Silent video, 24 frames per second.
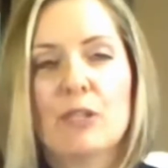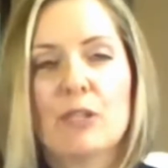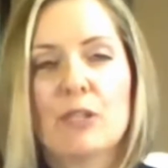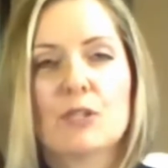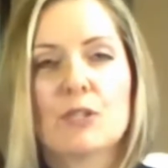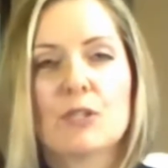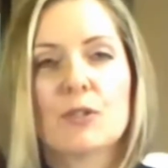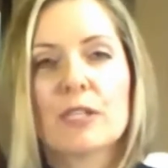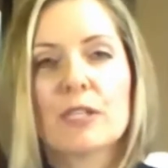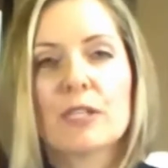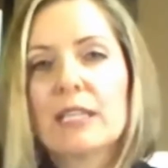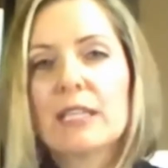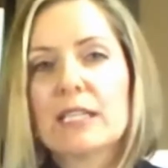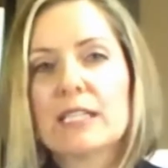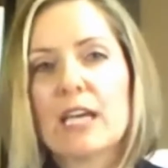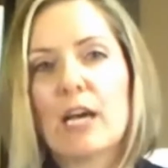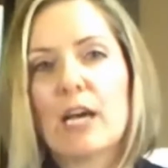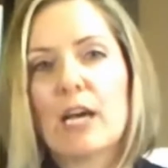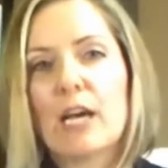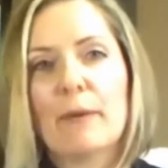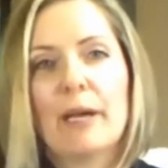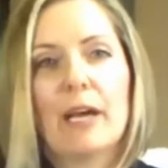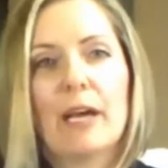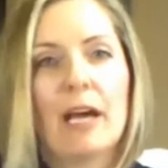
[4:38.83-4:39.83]
and during that
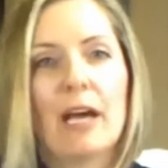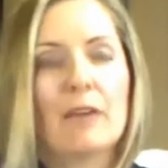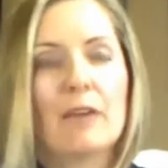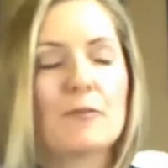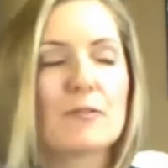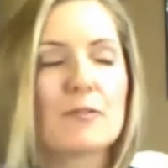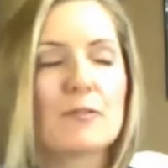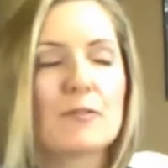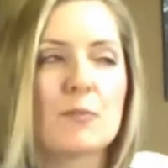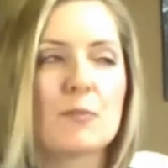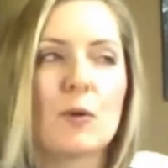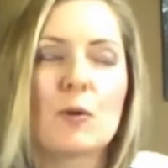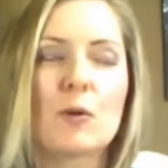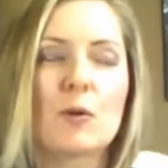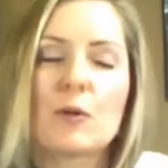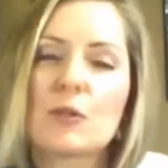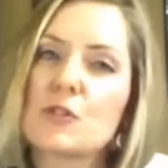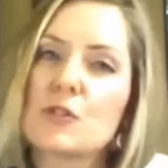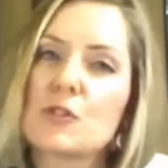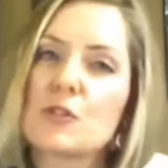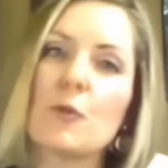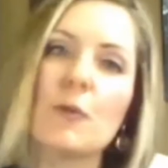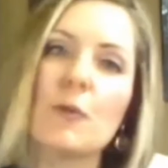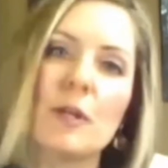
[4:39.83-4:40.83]
time I've spoken
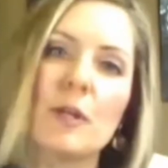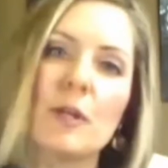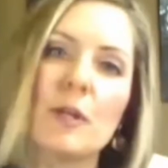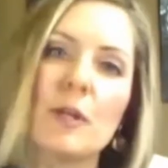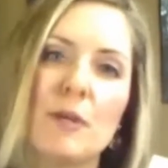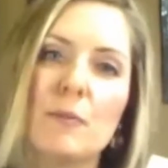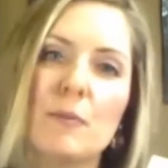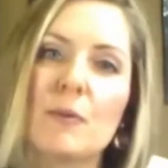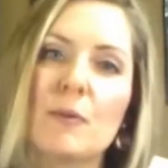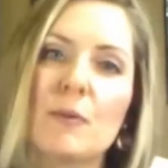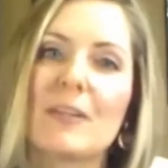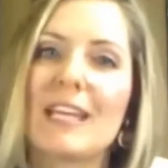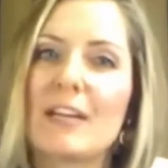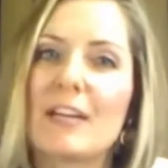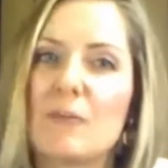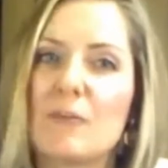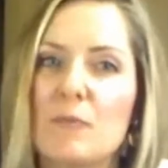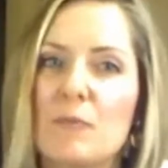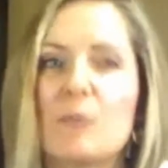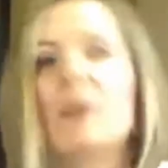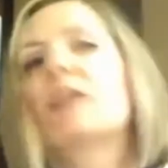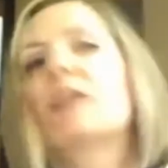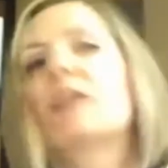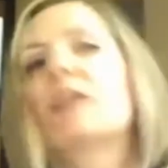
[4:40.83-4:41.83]
to so many people that
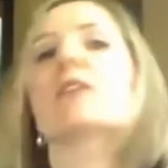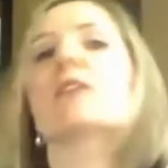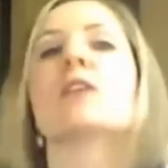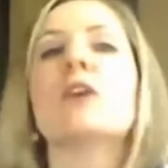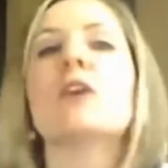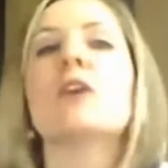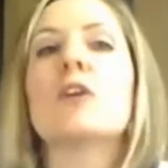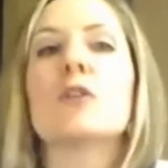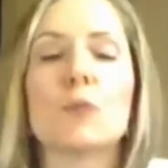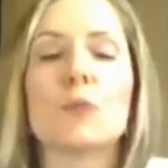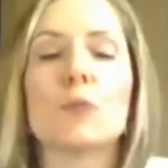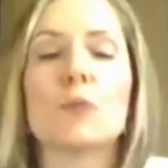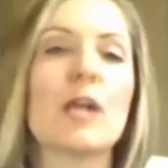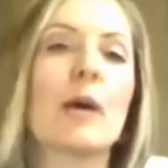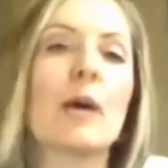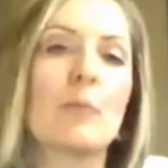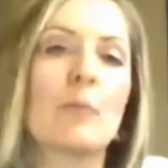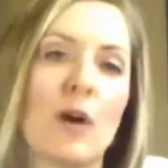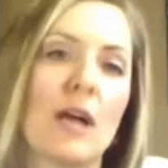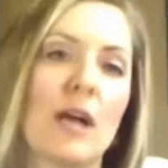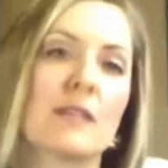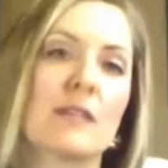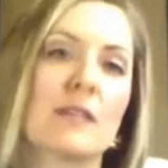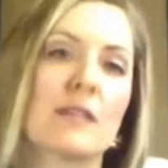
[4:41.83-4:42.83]
have been through
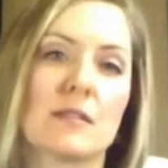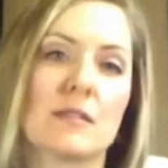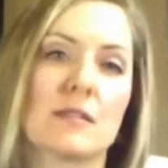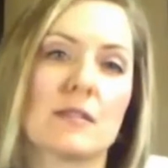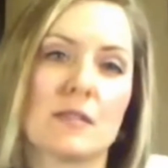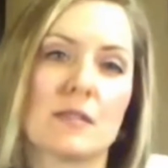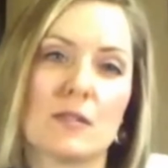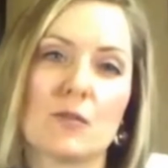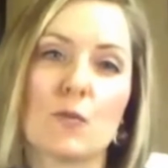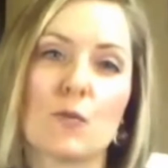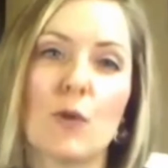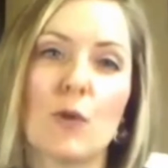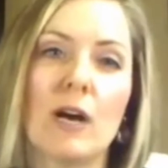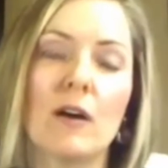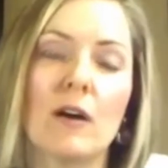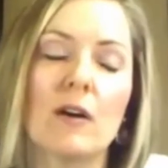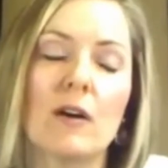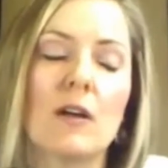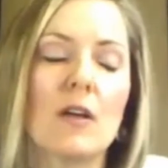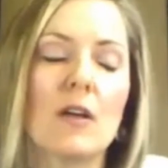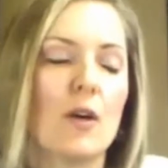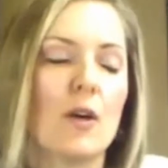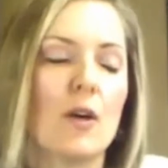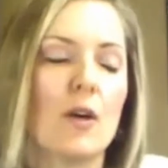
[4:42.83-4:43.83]
that process as
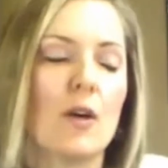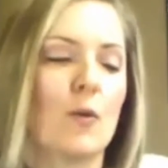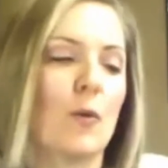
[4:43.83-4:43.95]
well,